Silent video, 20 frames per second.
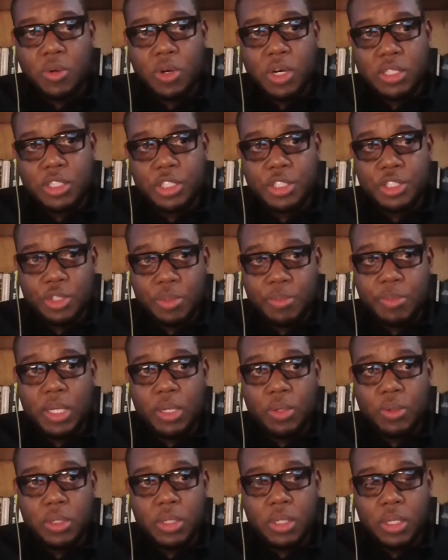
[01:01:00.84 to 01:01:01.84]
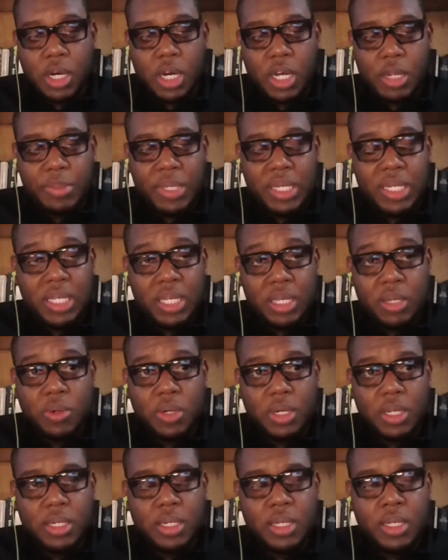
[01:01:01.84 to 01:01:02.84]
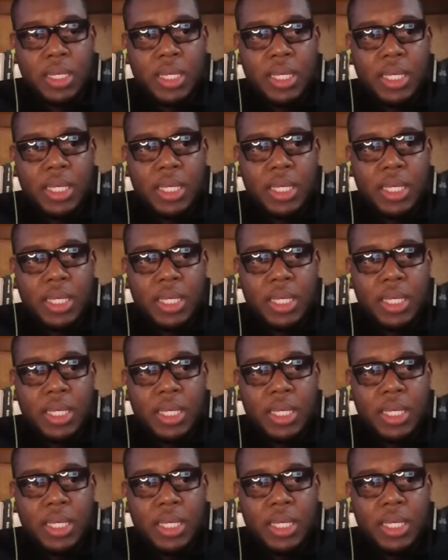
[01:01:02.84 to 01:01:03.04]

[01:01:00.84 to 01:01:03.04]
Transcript: quarter should be good, all being equal,